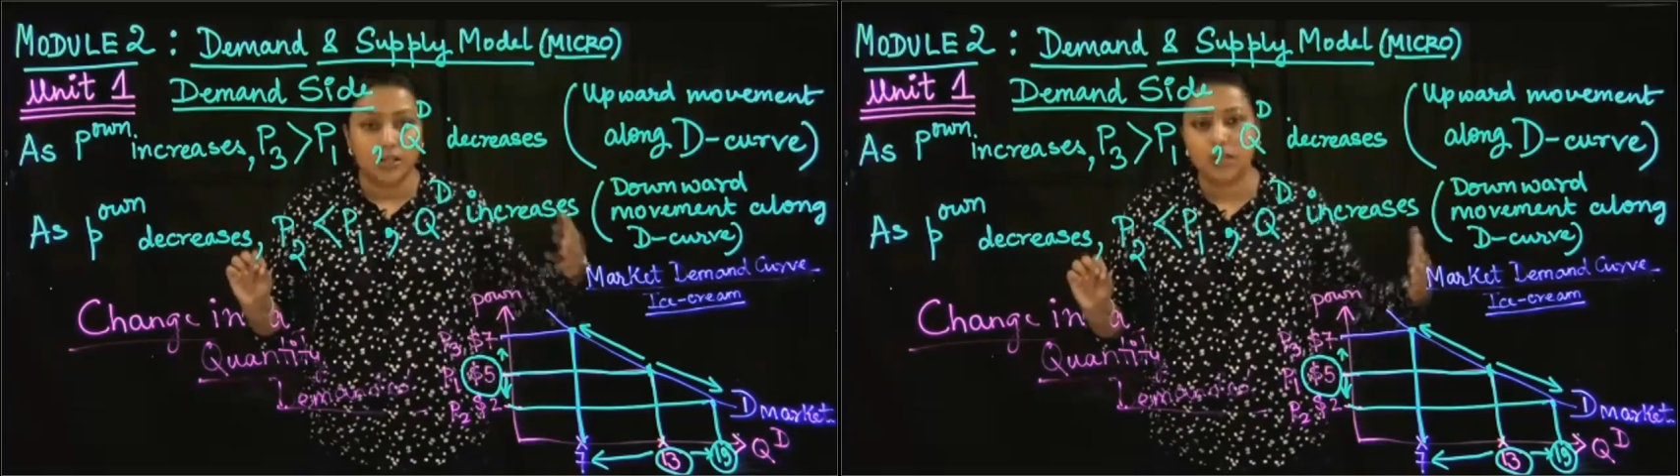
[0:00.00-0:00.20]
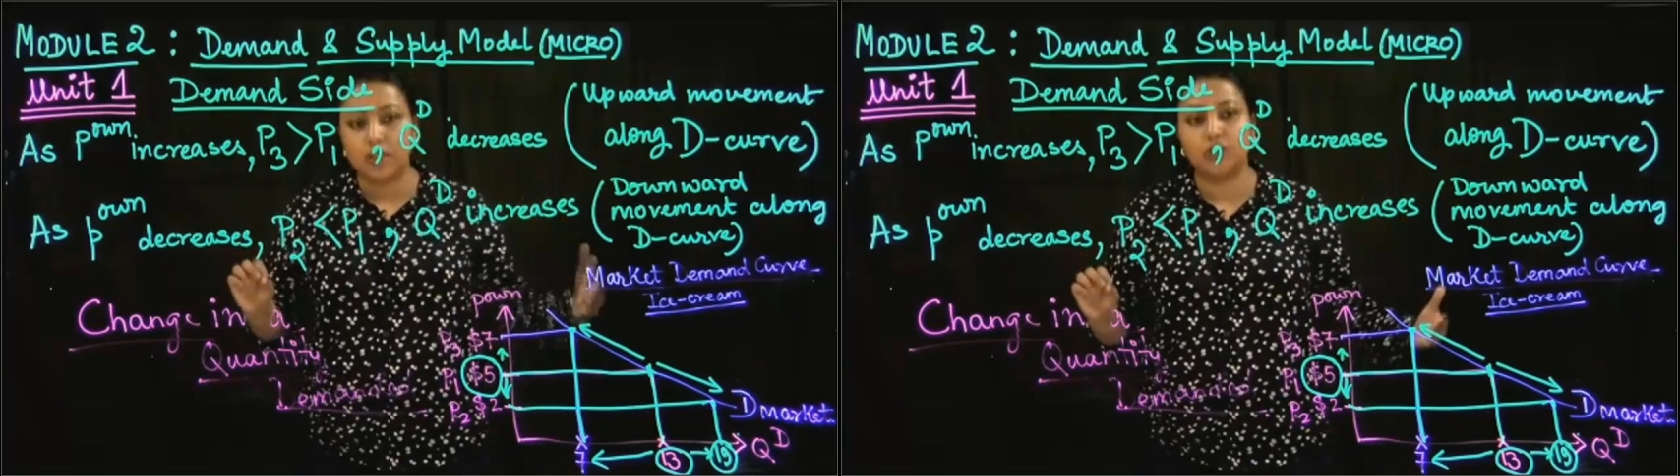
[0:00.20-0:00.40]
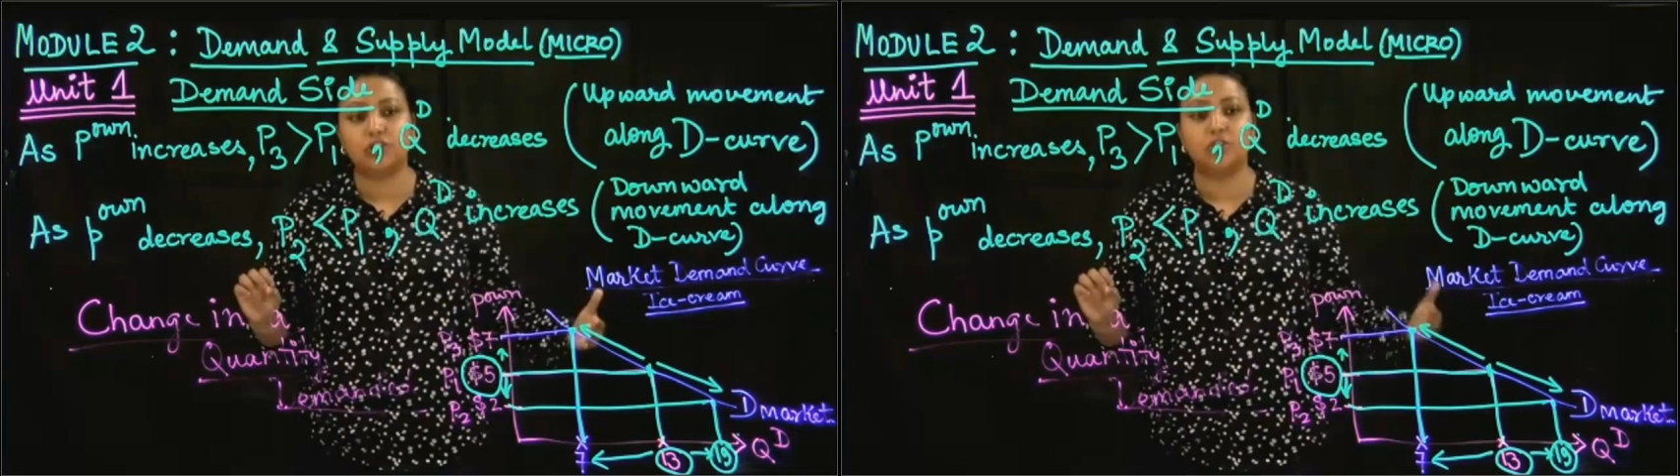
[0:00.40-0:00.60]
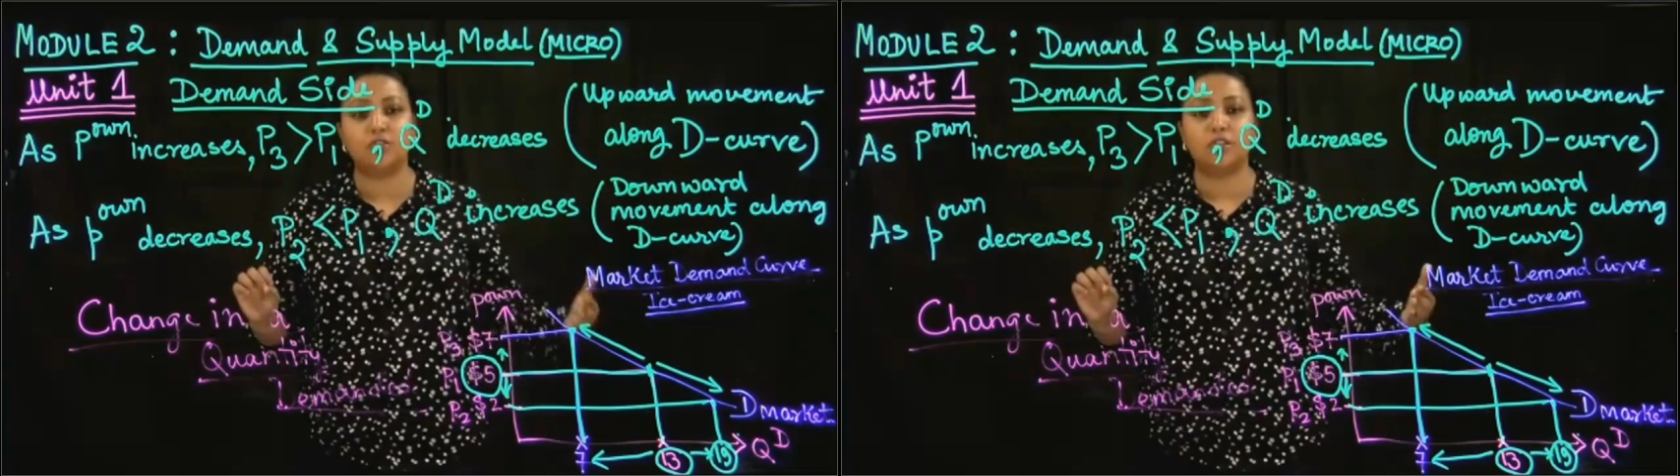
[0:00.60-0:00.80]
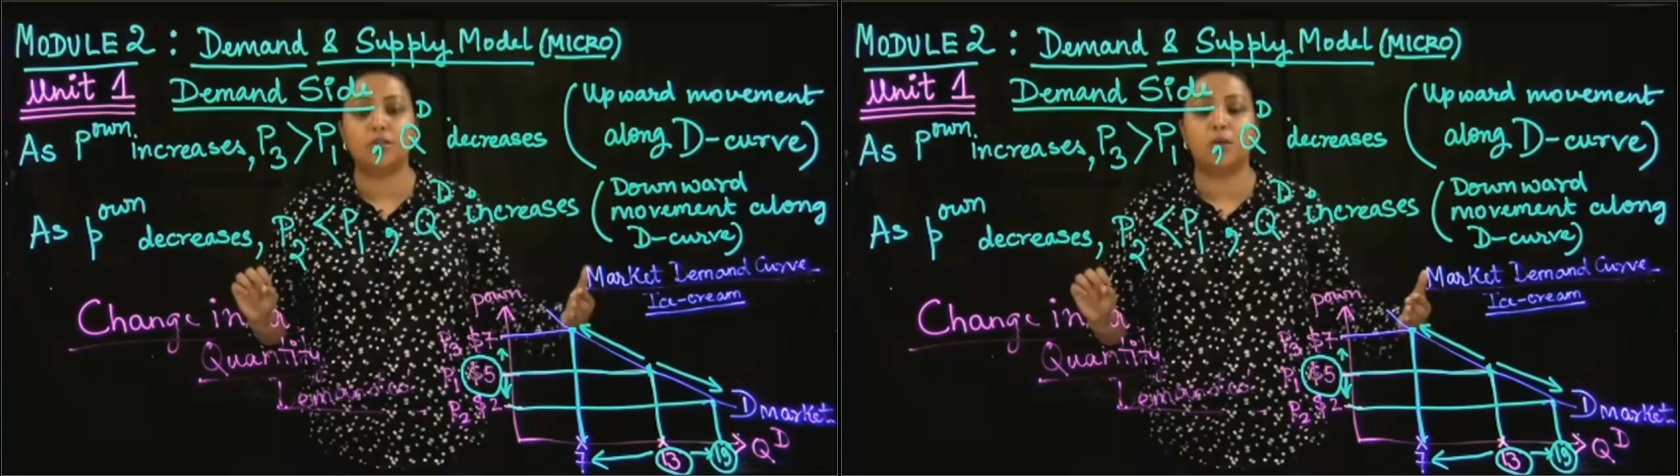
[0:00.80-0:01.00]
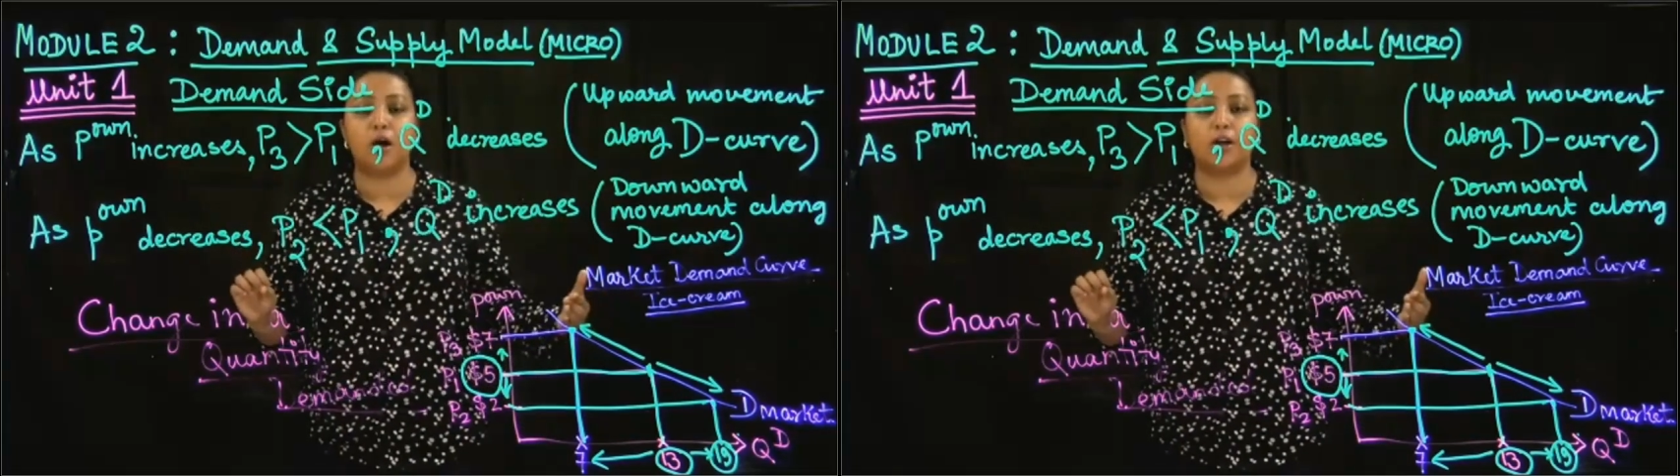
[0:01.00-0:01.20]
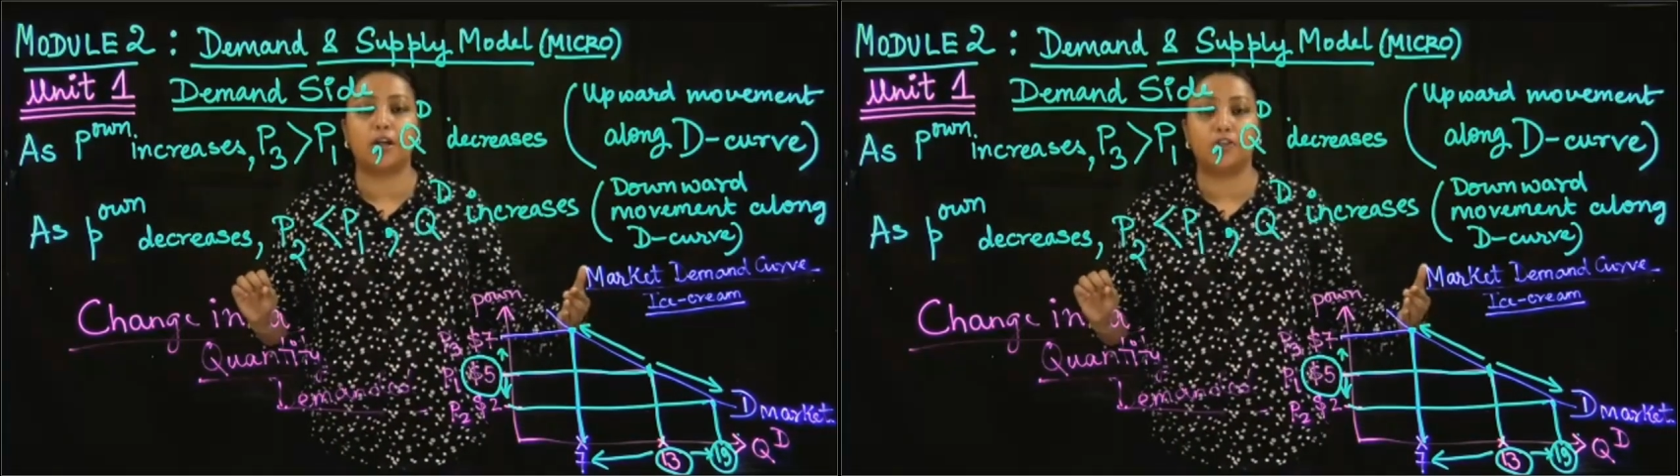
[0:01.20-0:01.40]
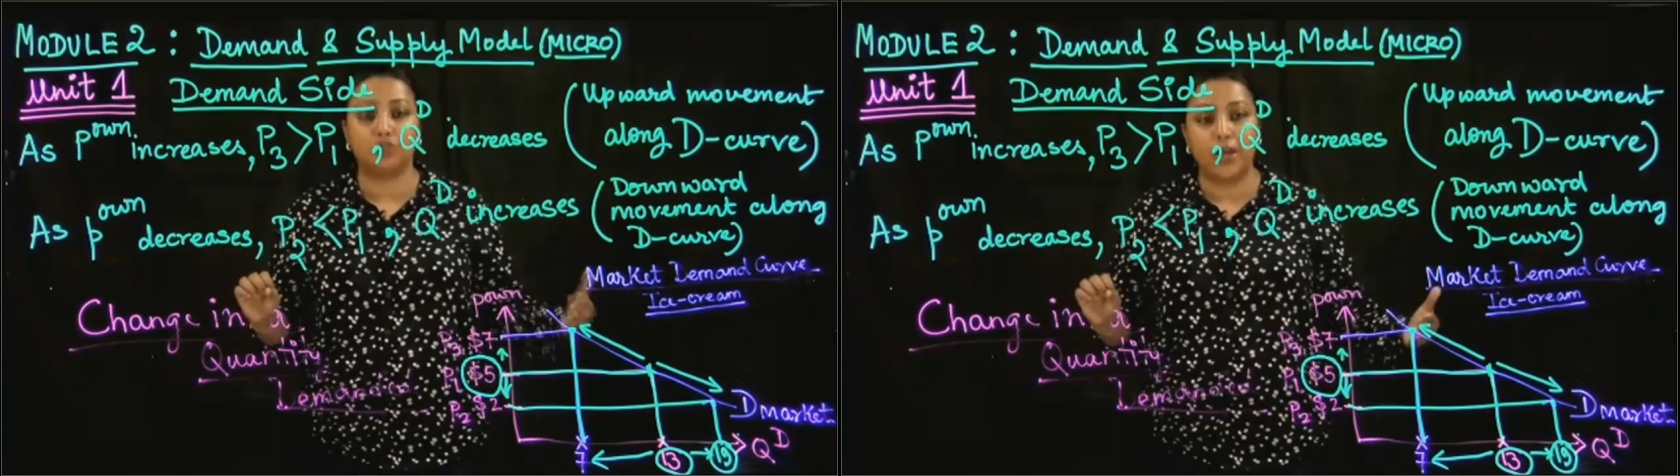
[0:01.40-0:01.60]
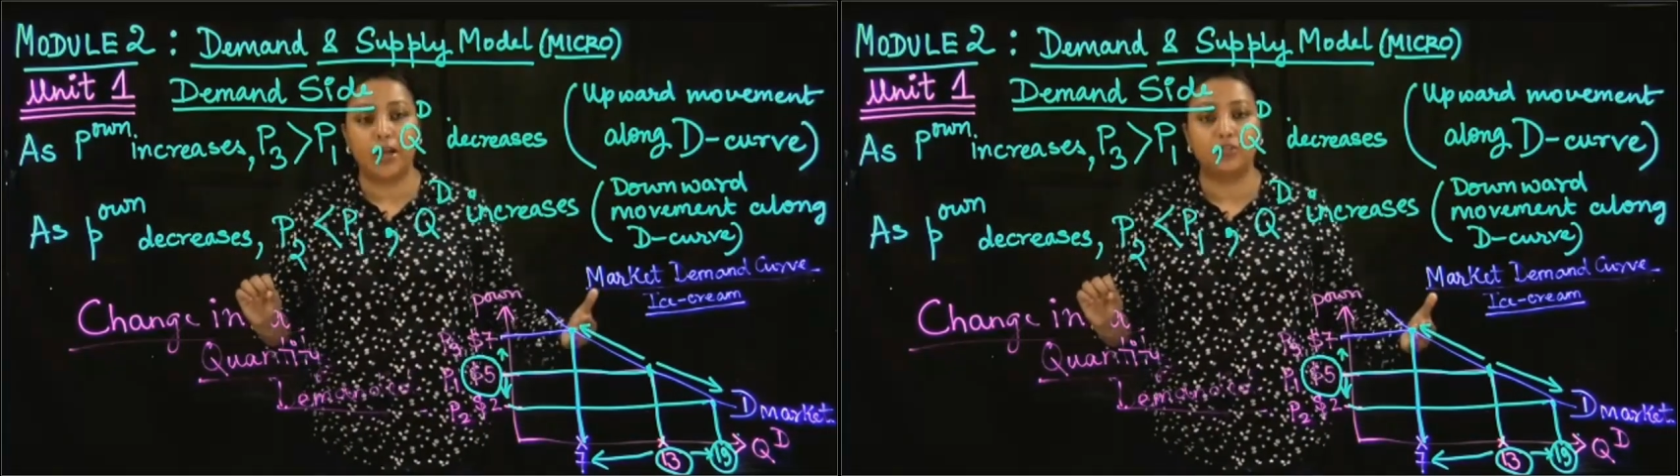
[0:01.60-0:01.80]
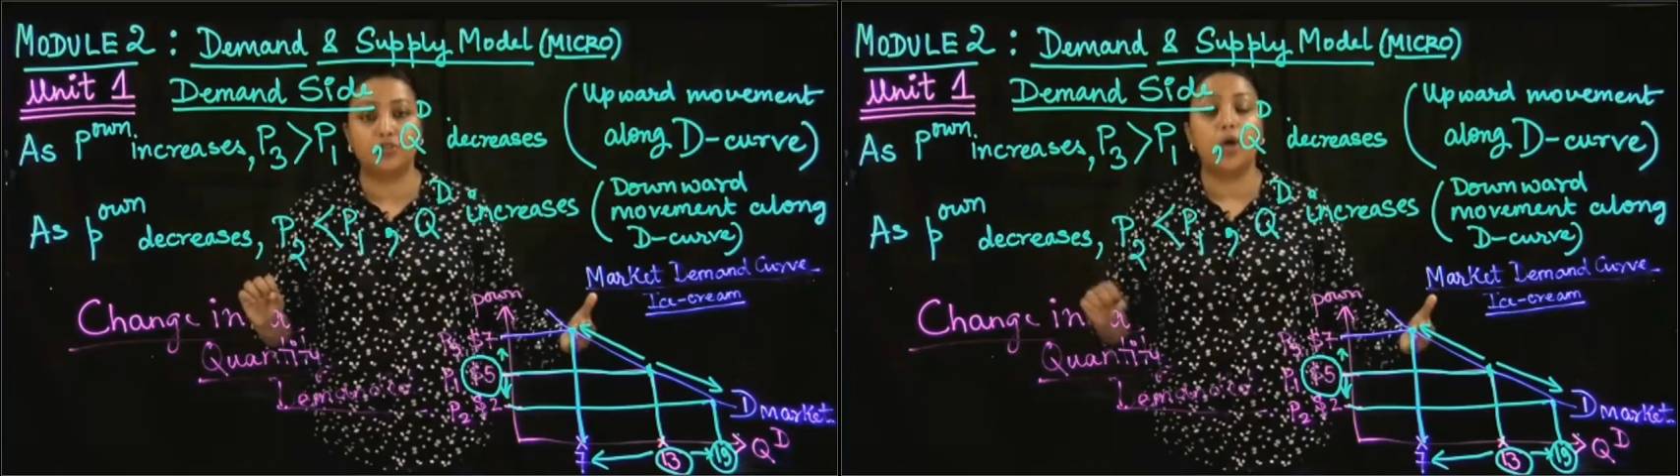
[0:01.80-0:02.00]
conditions in the market
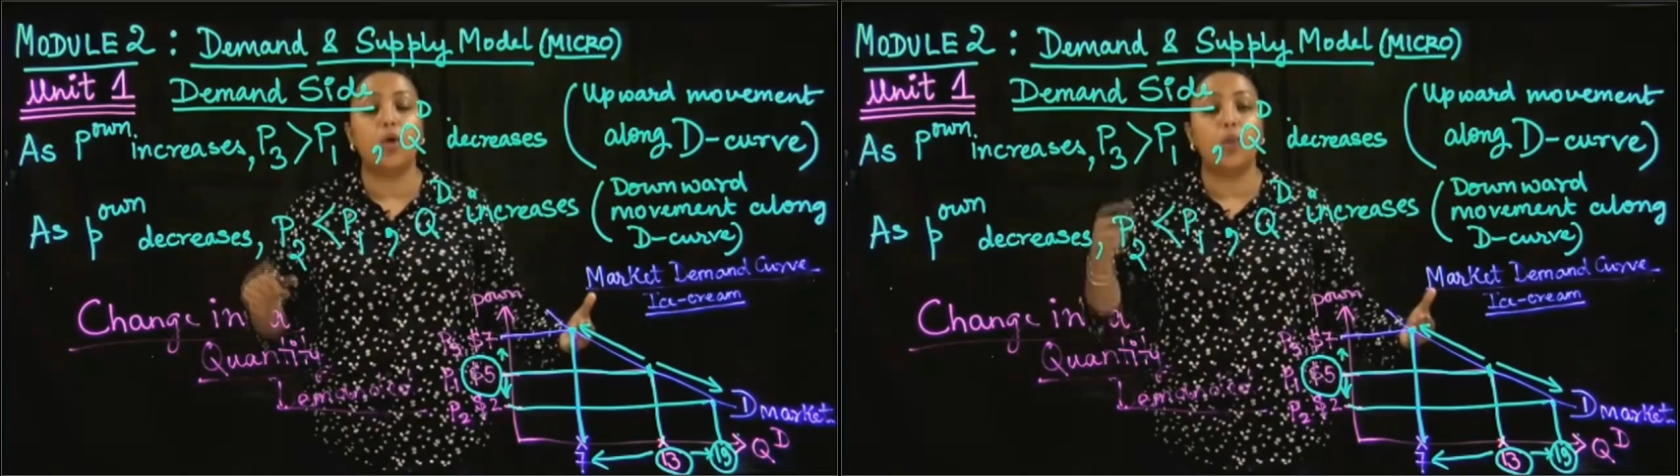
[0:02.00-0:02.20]
change